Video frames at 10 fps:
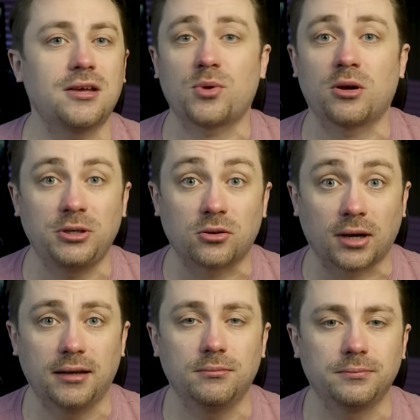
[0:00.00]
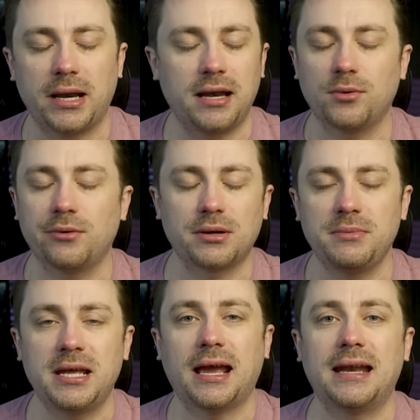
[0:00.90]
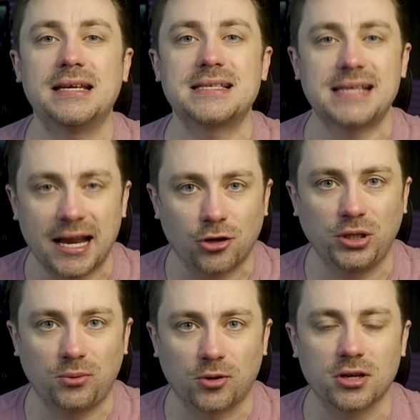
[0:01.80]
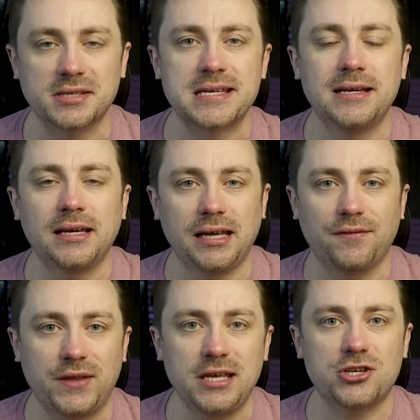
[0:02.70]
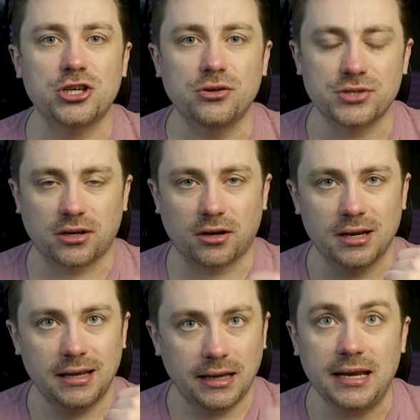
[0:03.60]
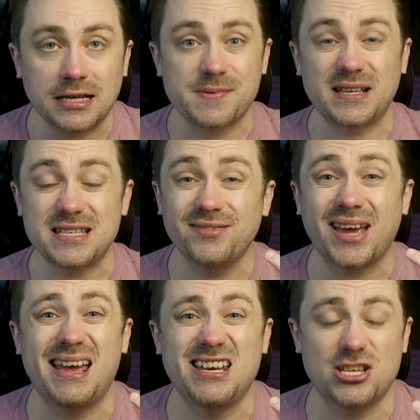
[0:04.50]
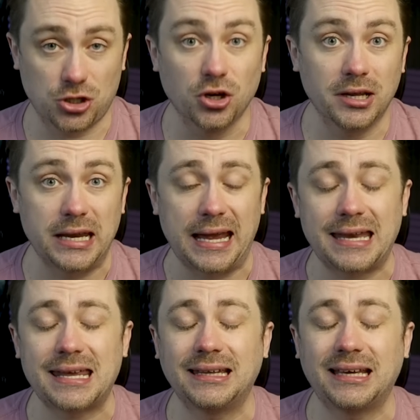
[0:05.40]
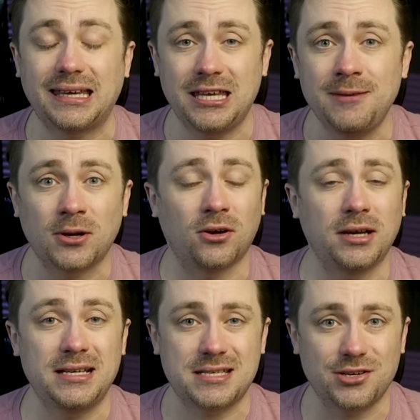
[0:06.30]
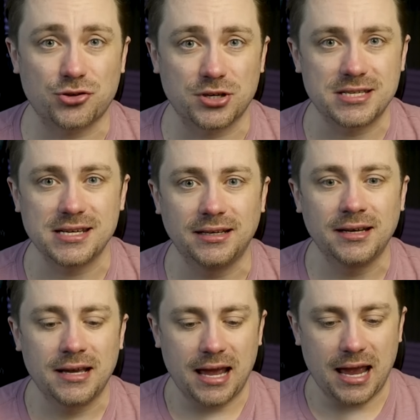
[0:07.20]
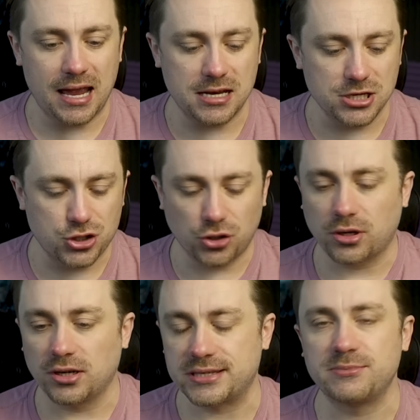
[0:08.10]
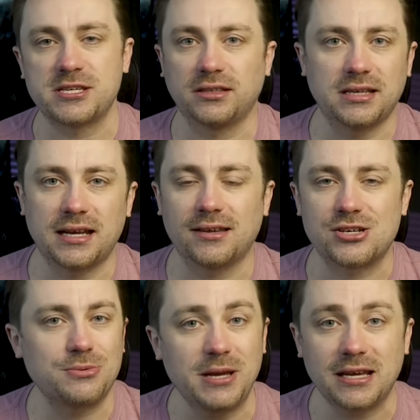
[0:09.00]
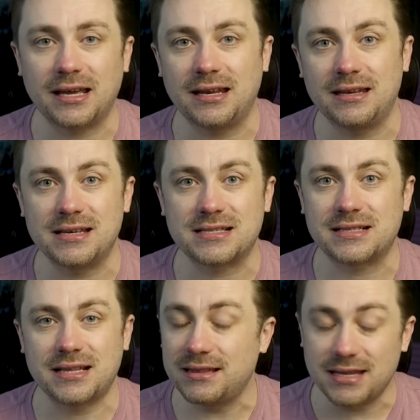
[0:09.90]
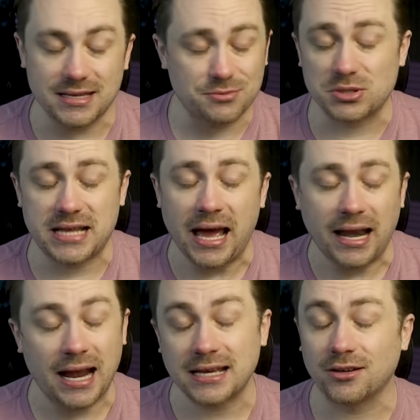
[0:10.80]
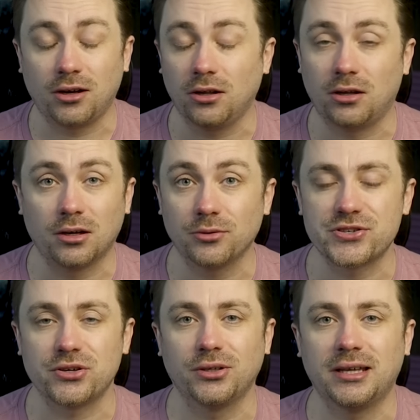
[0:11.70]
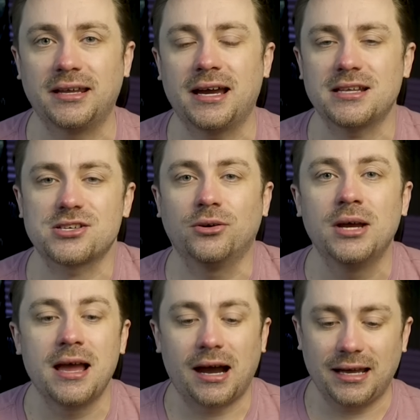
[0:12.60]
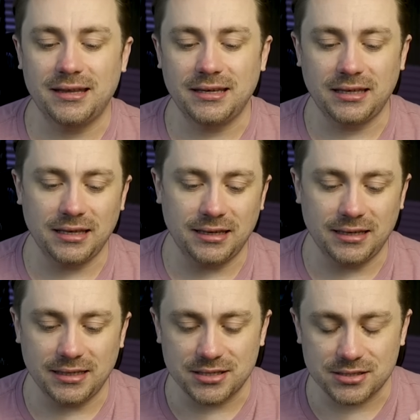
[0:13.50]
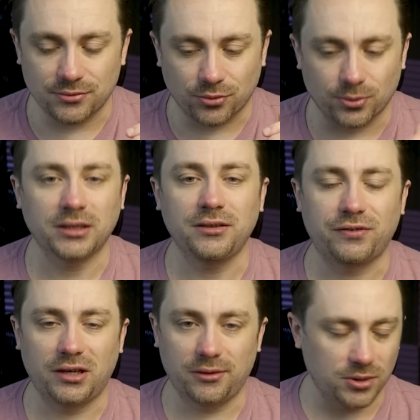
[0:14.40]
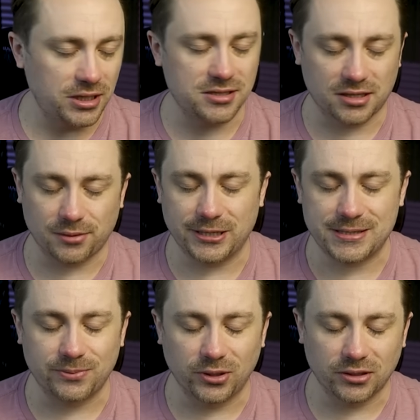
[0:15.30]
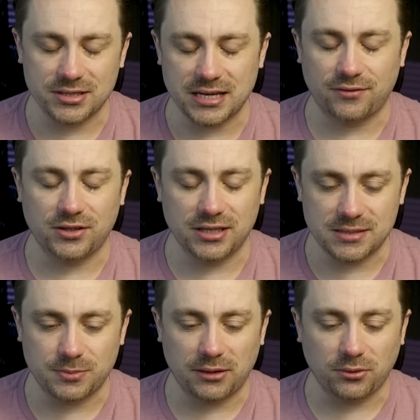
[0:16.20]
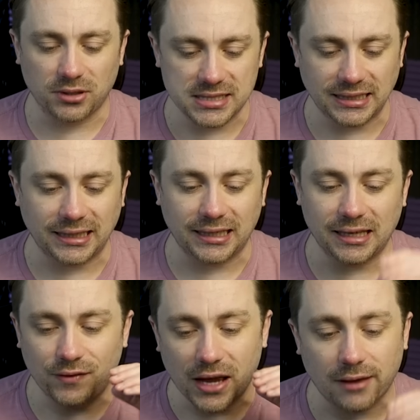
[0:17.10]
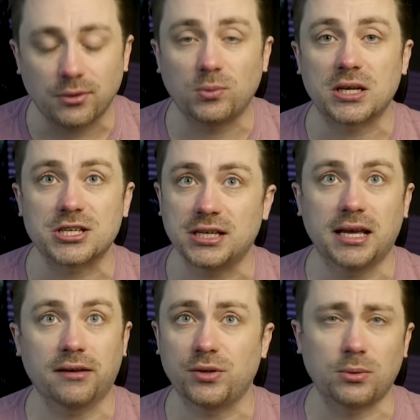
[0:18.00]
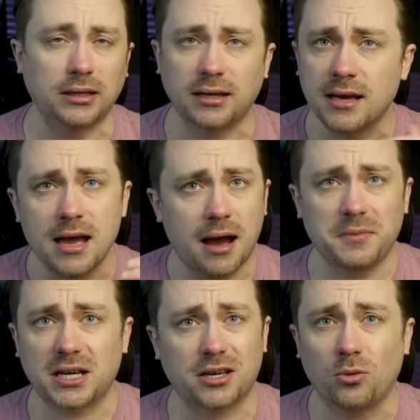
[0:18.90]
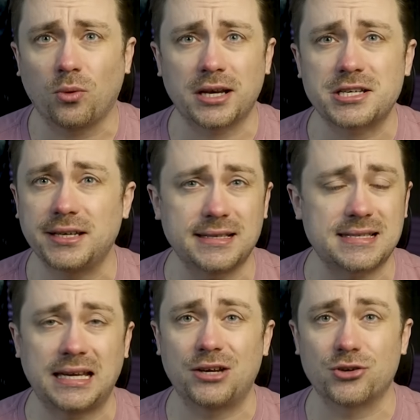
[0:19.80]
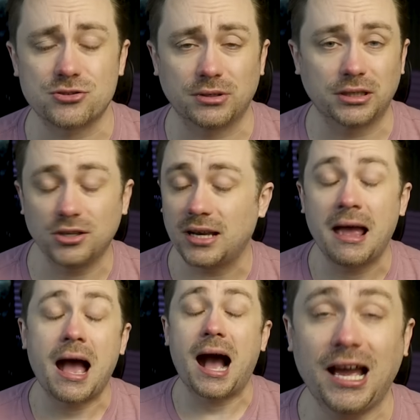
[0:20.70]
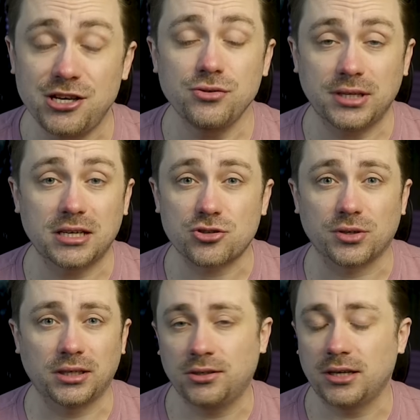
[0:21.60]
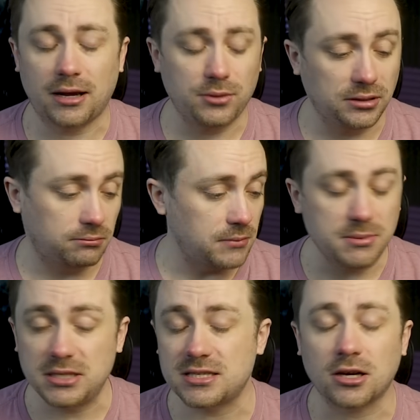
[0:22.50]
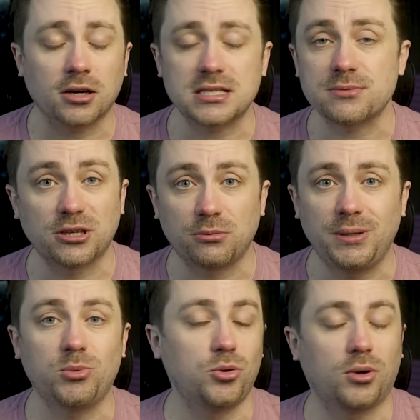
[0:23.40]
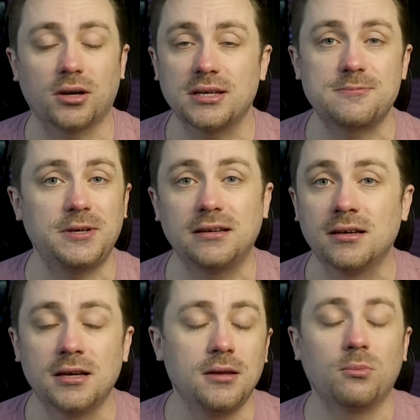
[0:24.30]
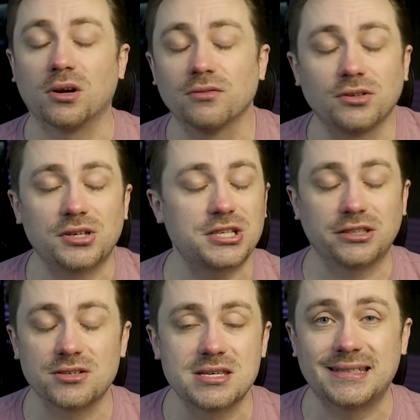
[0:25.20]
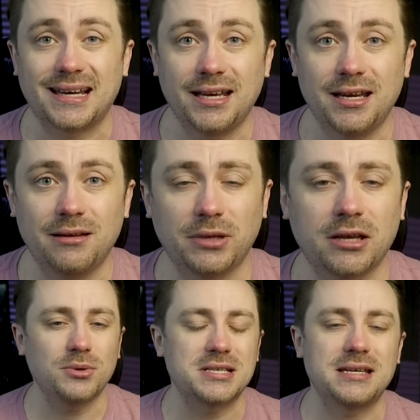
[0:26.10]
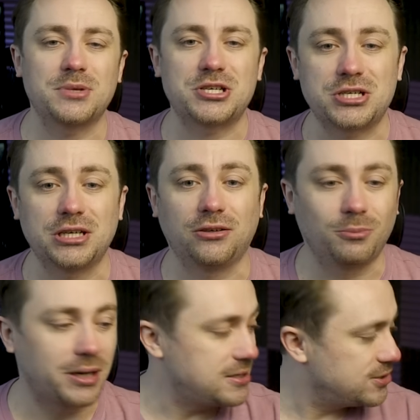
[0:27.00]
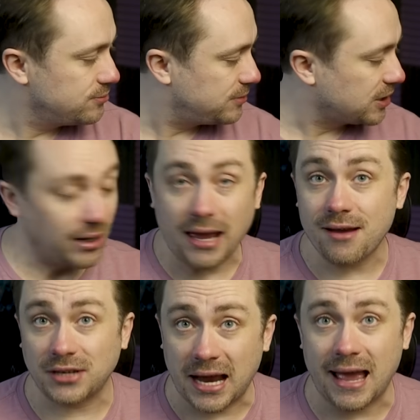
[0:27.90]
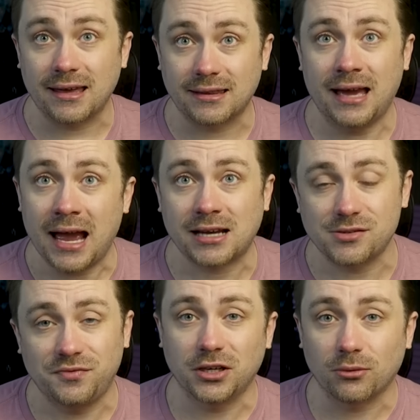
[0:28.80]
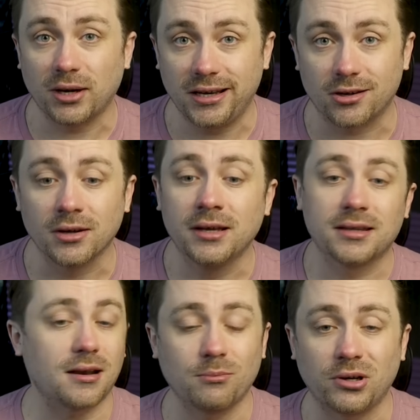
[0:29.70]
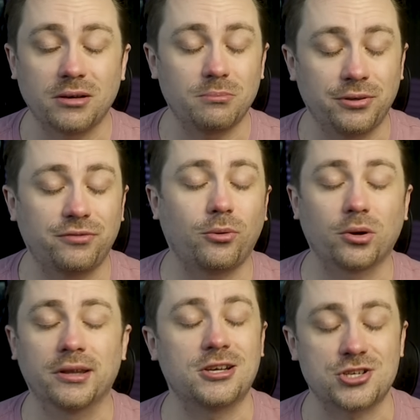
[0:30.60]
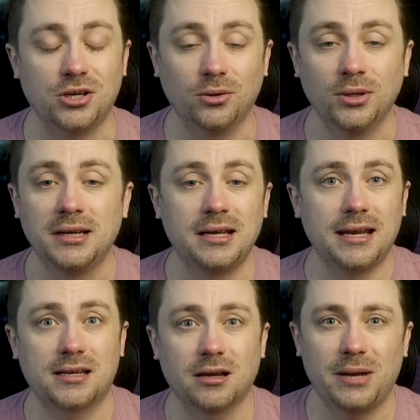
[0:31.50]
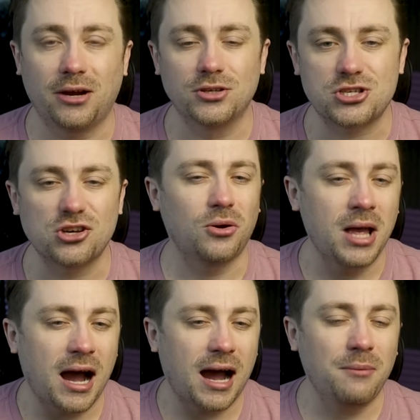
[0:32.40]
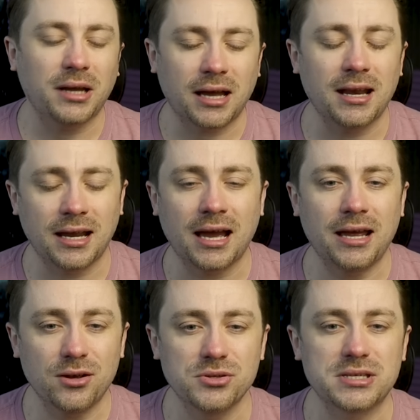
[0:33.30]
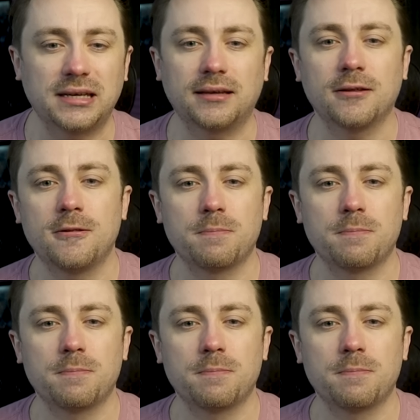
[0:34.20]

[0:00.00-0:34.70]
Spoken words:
That would all be great. But anyway, what I'm getting at is that only works if these shows are inexpensive and good and can, like, keep an audience interested and don't cost $1 bazillion to make. And this was that. Agatha All Along was totally that. So I think it is really fun. We're going to talk about spoilers after this, but I will say, like, if you haven't watched it yet, if you were like, I'm not going to watch it unless I hear it's really good, I do think it's really good. And I would maybe talk to some other people who aren't as big Marvel shills as I am. Like, I don't want to say I'm a shill, but I do, you know, I have an Agatha action figure right here that I bought before this show had come out. So I'm a kind of guy who's, like,